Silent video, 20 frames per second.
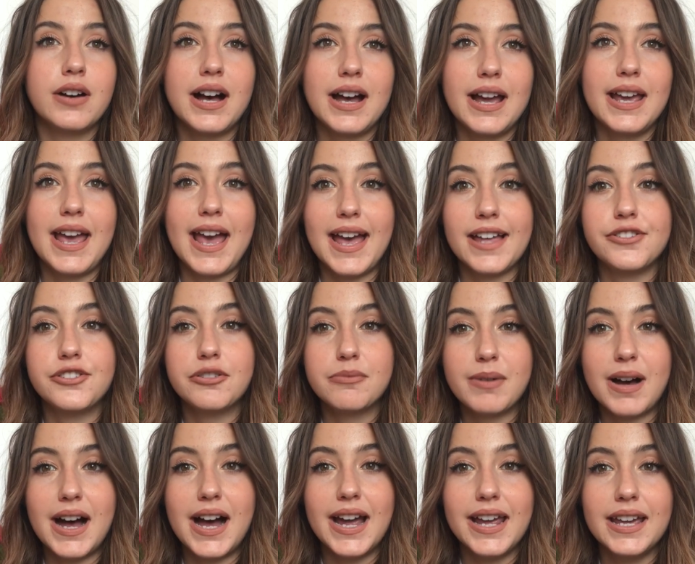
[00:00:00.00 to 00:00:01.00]
I had to
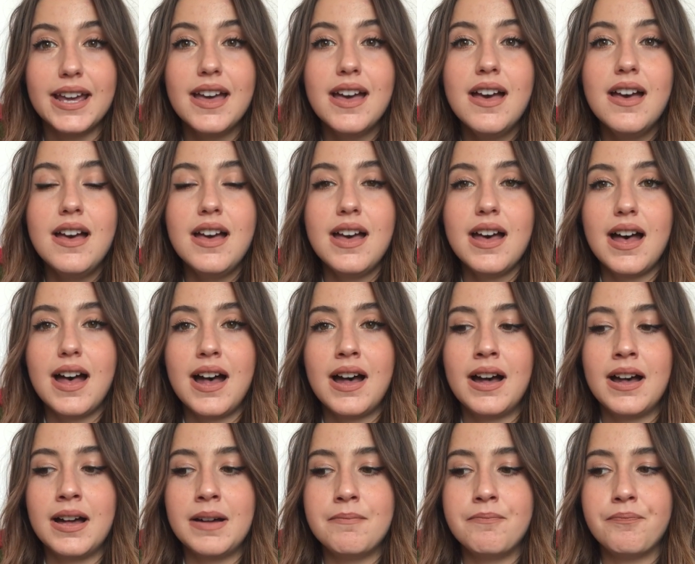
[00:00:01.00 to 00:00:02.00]
buy
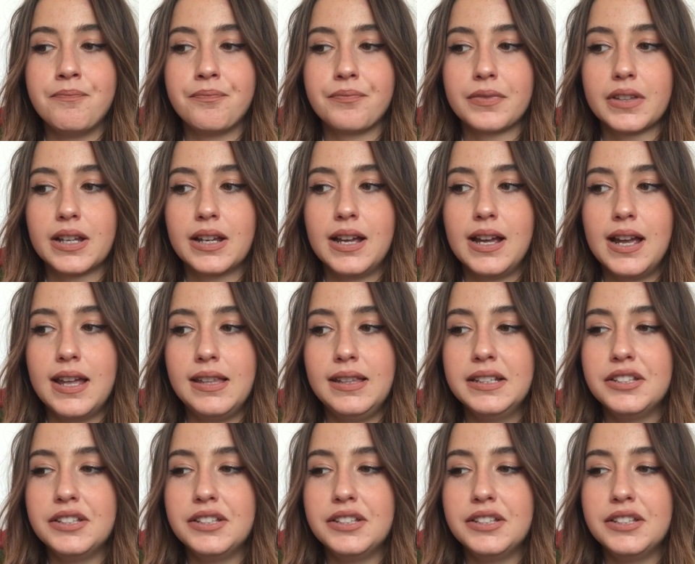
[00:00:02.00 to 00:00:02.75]
a